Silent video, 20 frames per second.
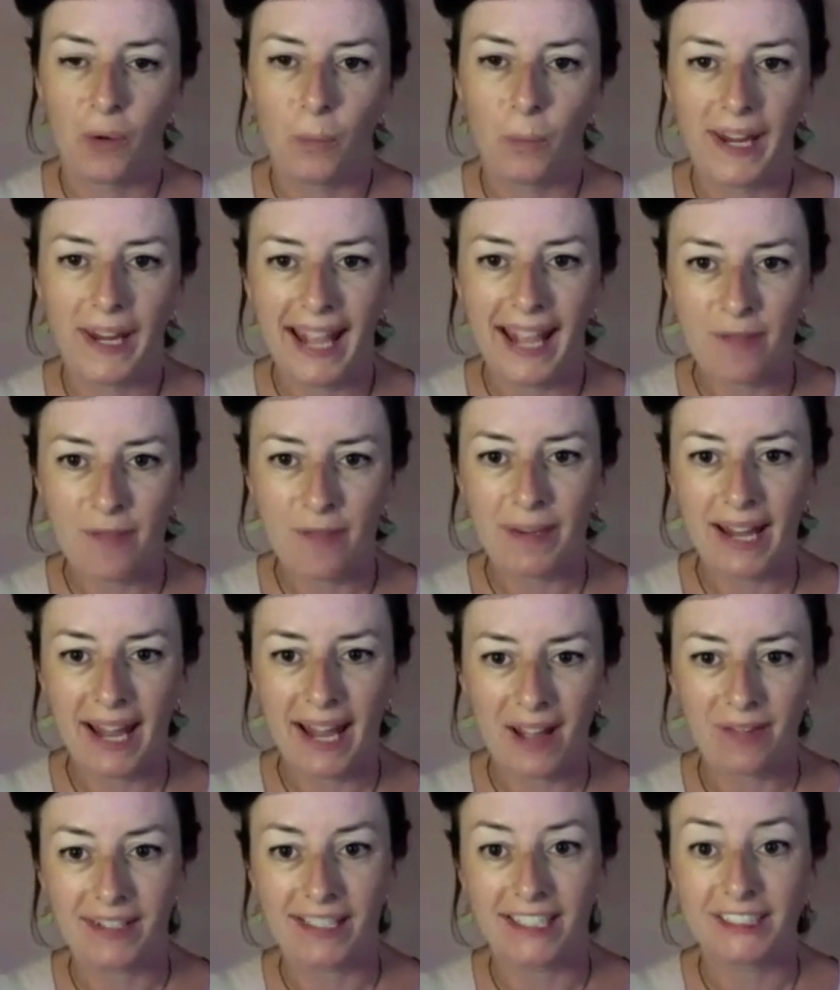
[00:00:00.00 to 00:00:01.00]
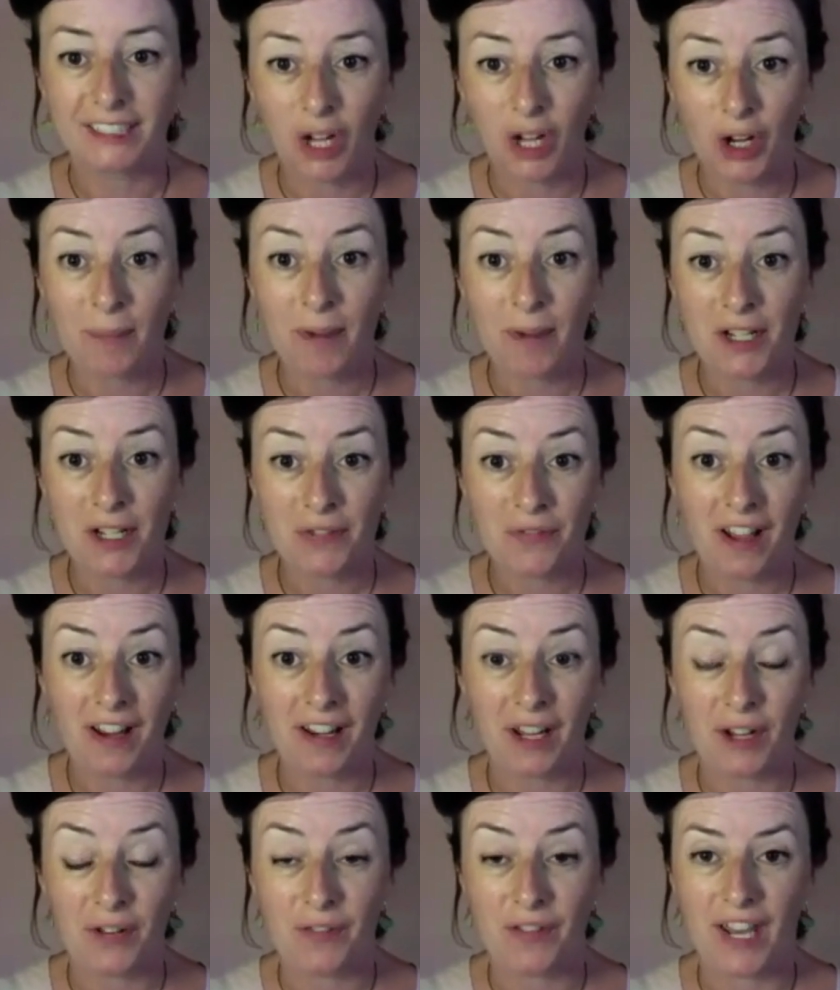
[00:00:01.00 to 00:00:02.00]
We have been having so much
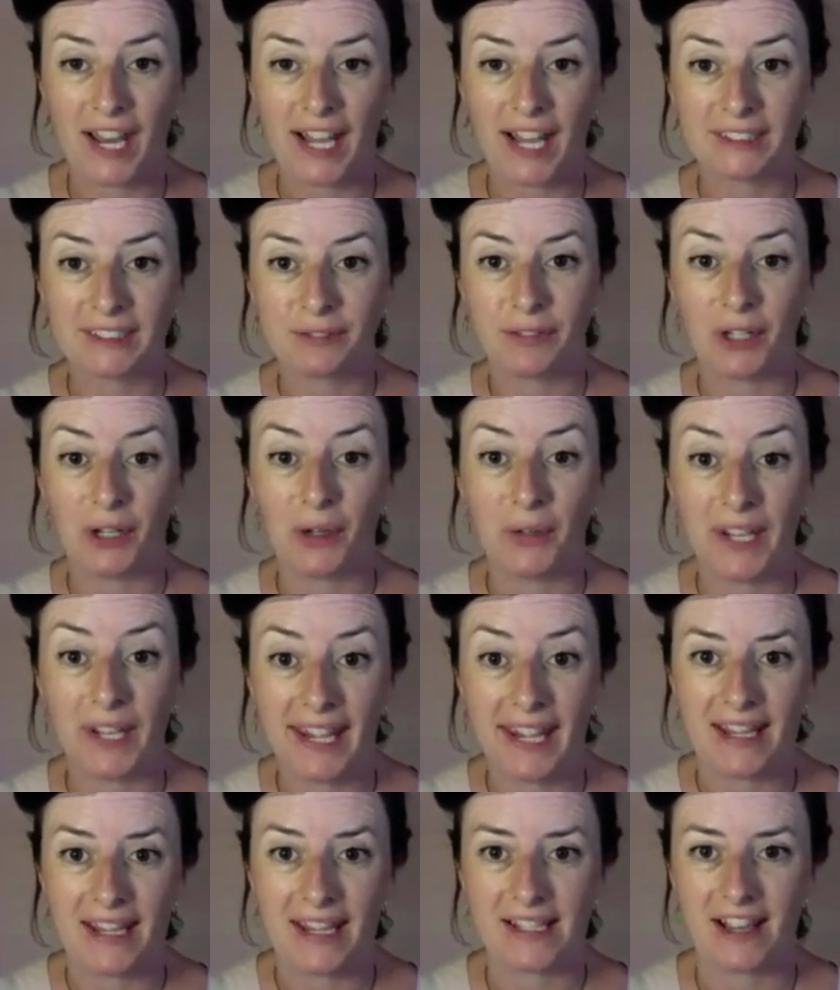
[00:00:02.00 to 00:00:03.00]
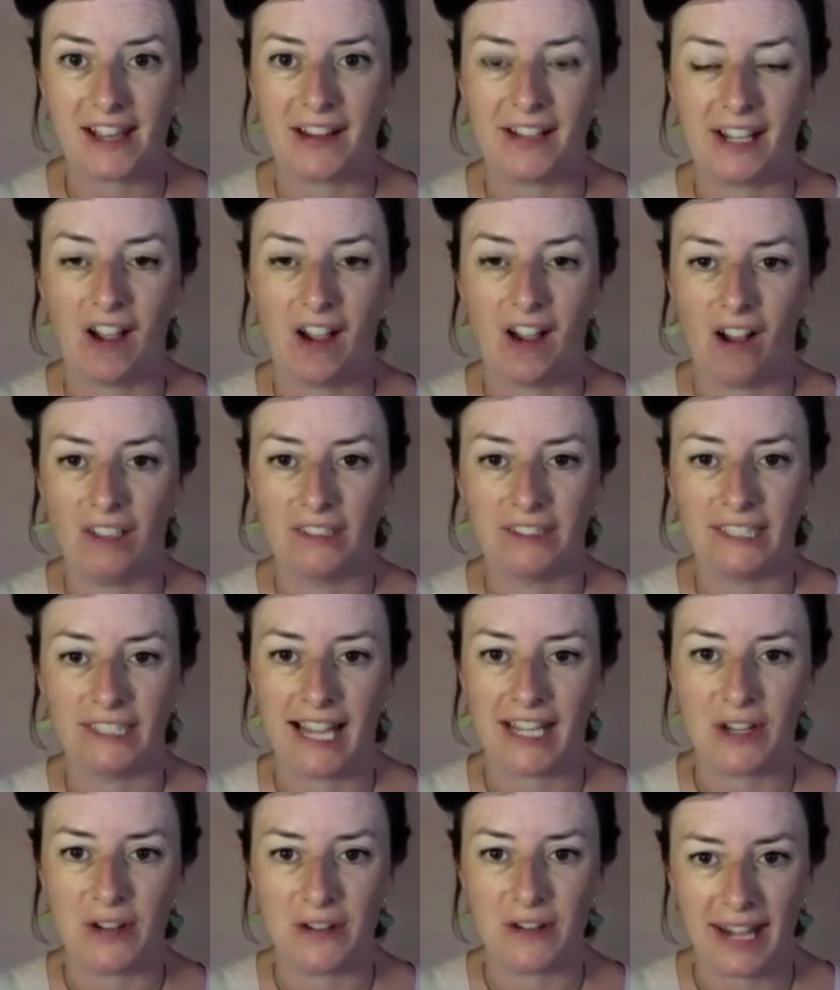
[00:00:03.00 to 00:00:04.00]
fun over the last few years learning art
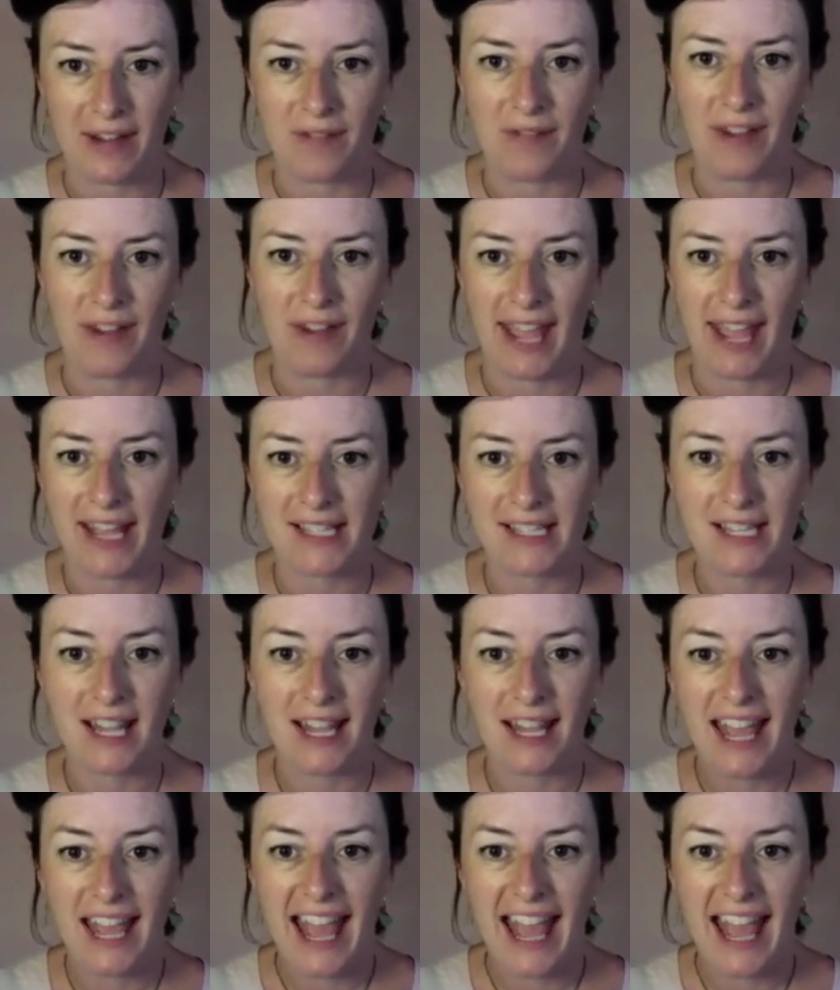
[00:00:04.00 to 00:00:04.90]
at UKVS.